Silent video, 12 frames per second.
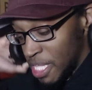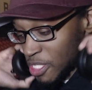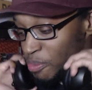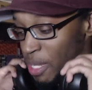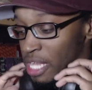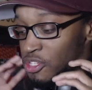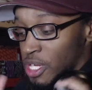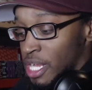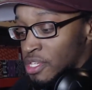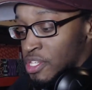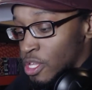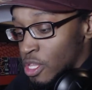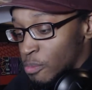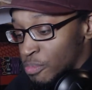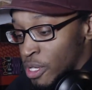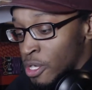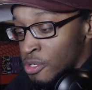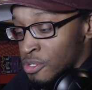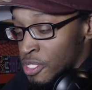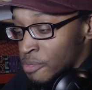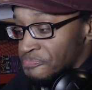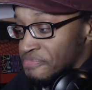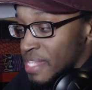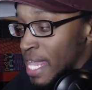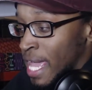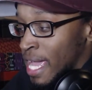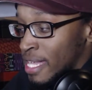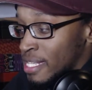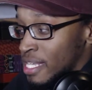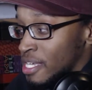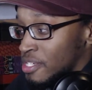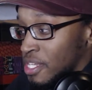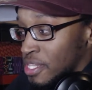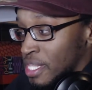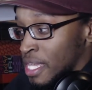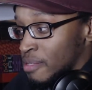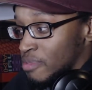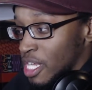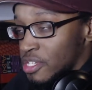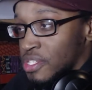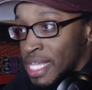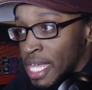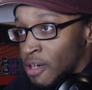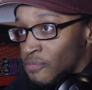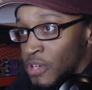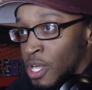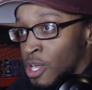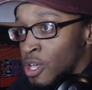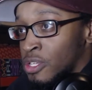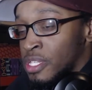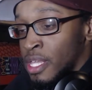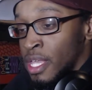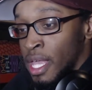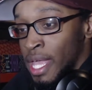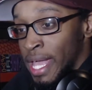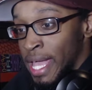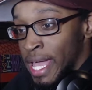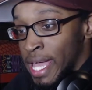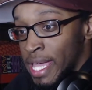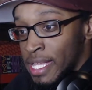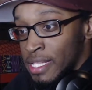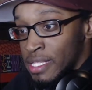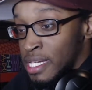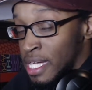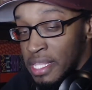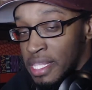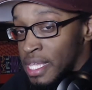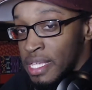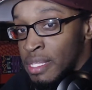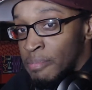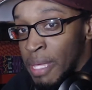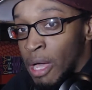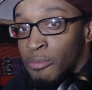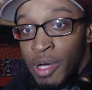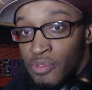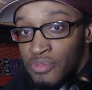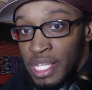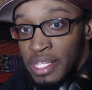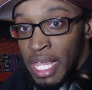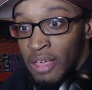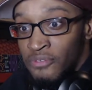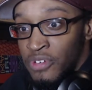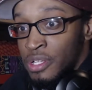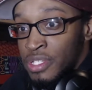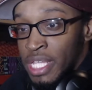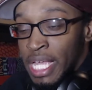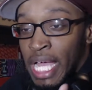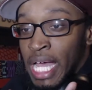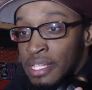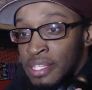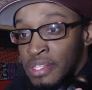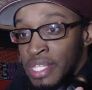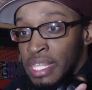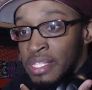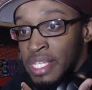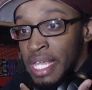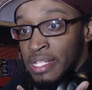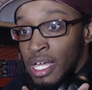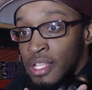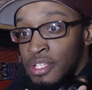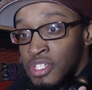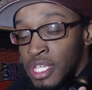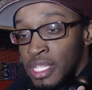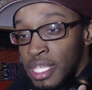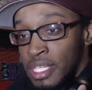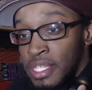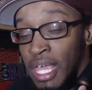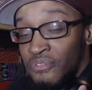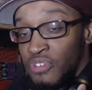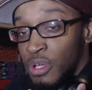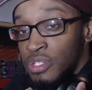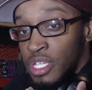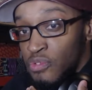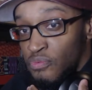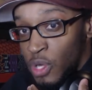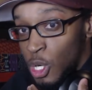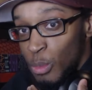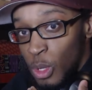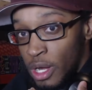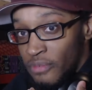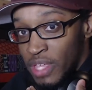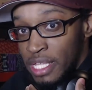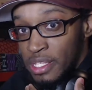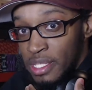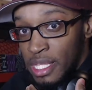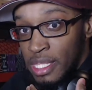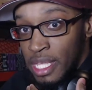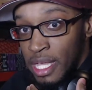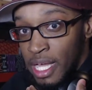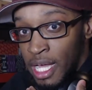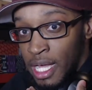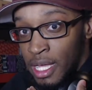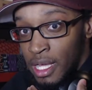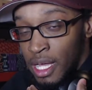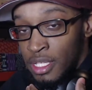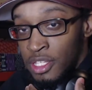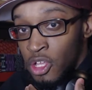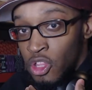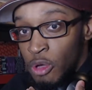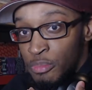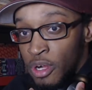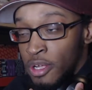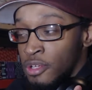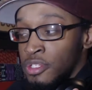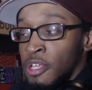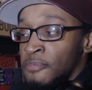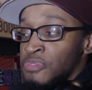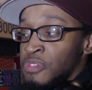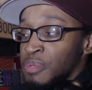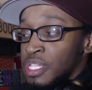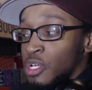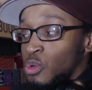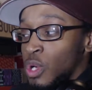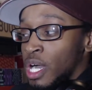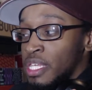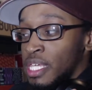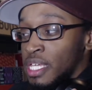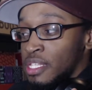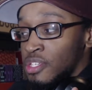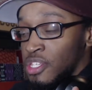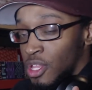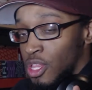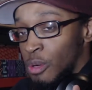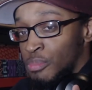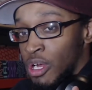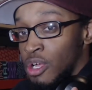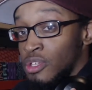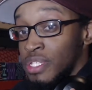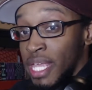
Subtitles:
by Dre Solo Pros. And here's the thing, there's downfalls and good things about both these headphones. Like I had to say, the technology in these headphones is far more advanced than the Solo Pros, but the quality in the Solo Pros